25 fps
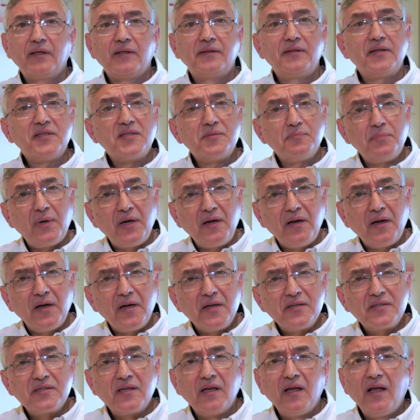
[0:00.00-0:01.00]
The
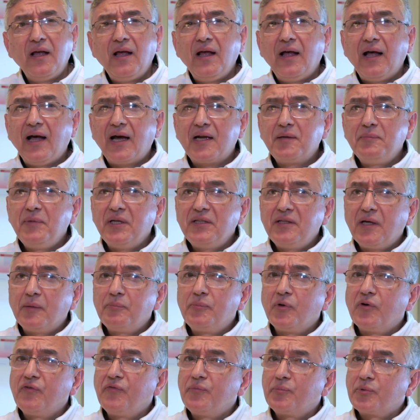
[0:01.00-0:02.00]
spikes are made
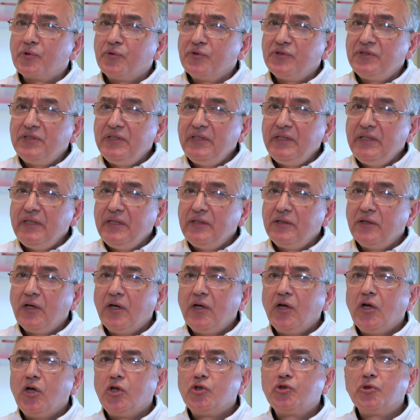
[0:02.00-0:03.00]
up of protein
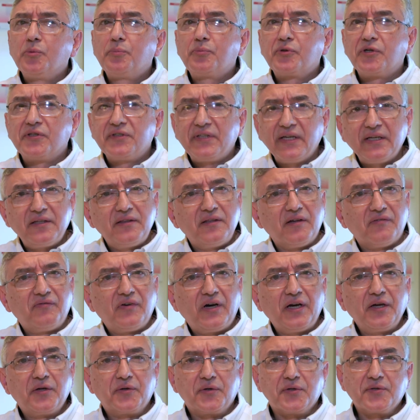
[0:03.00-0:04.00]
to protect the
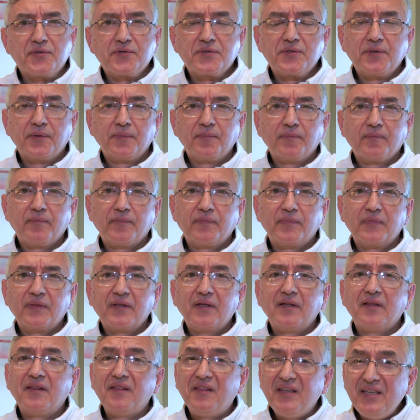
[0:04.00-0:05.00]
virus.
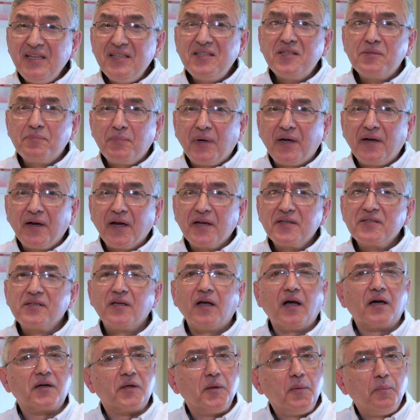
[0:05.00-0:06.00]
These spikes
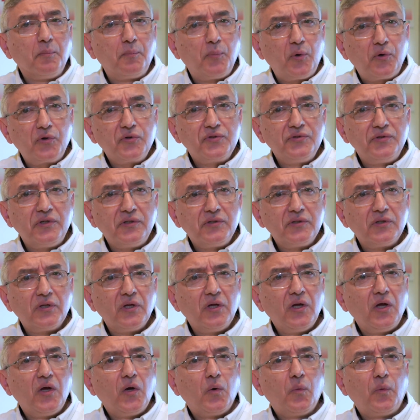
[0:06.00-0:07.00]
are important
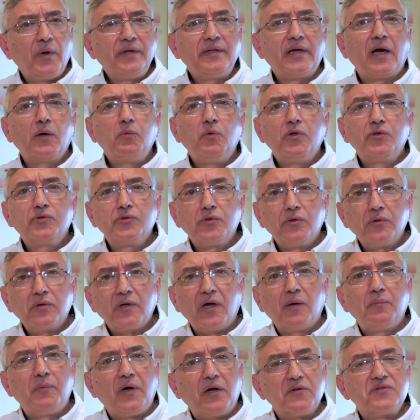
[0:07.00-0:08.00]
when I will talk
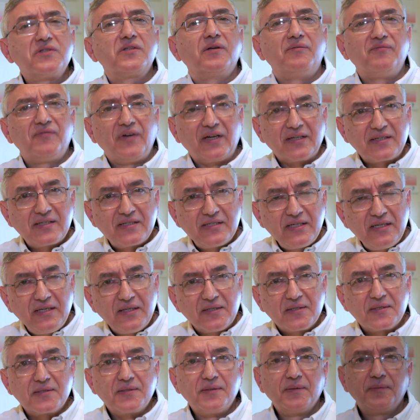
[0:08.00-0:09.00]
about some
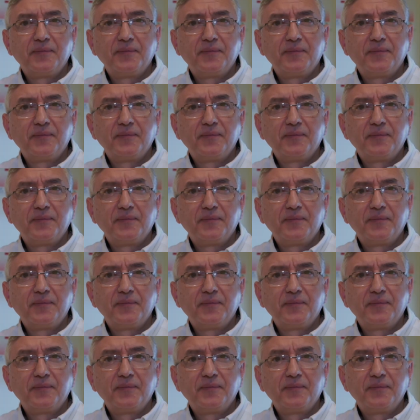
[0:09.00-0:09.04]
vaccines.